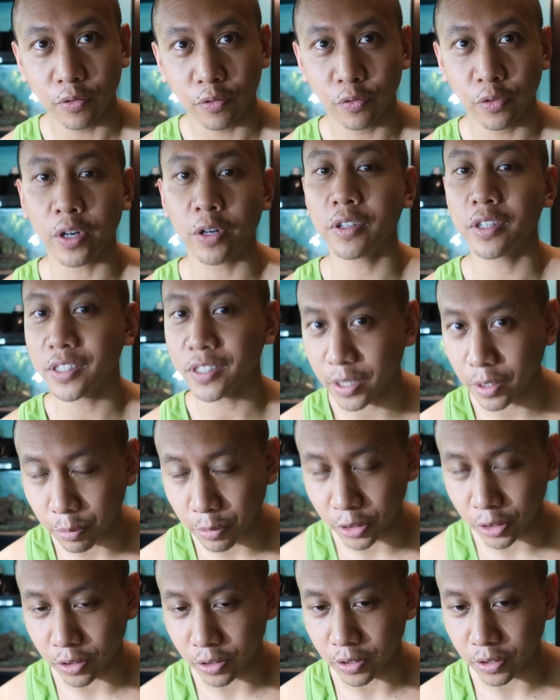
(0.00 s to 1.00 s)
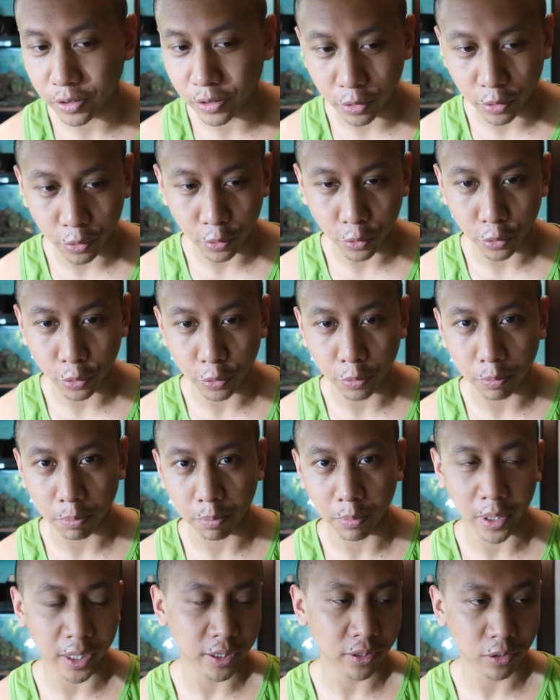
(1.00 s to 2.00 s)
very similar to
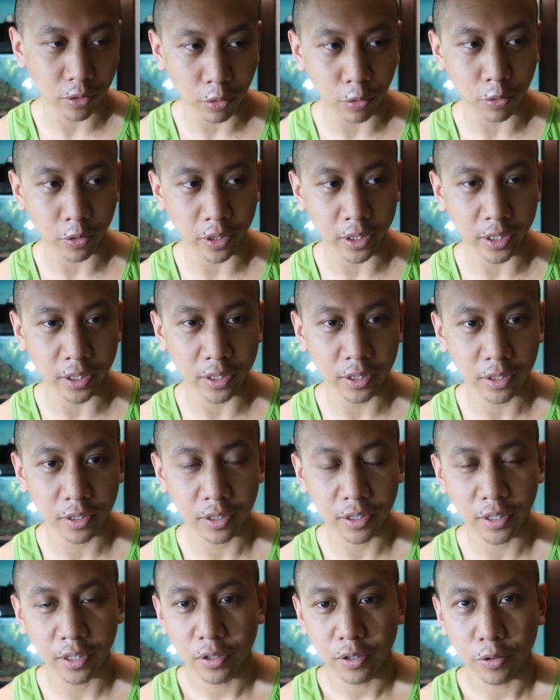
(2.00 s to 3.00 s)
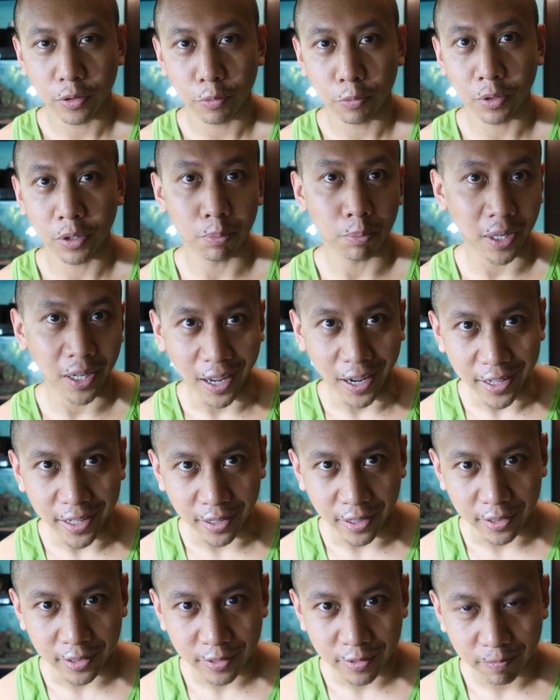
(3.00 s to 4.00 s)
my story with
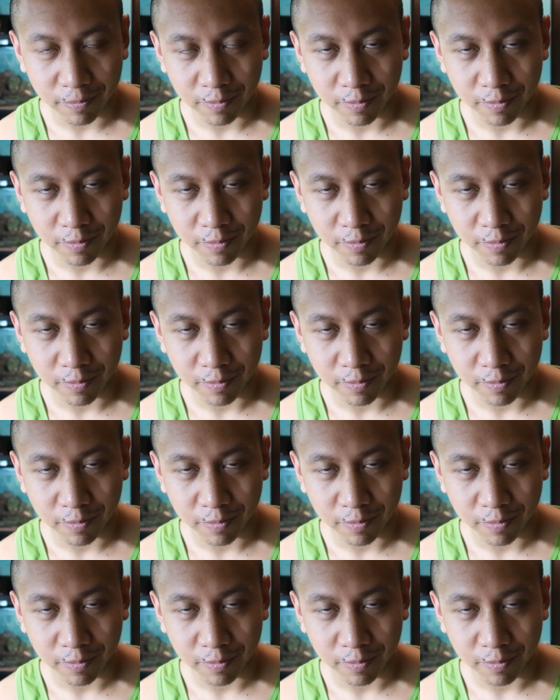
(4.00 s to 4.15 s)
Malaya.